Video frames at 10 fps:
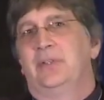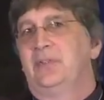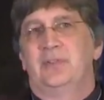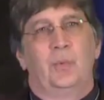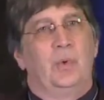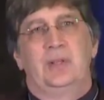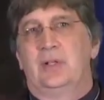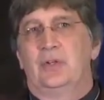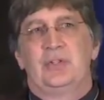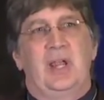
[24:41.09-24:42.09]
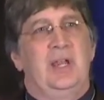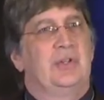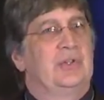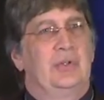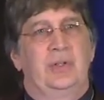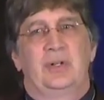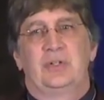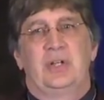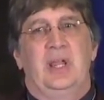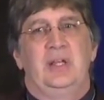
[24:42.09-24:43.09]
This isn't one little change or two
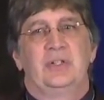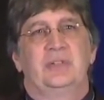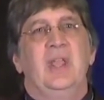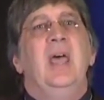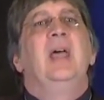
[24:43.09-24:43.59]
little changes.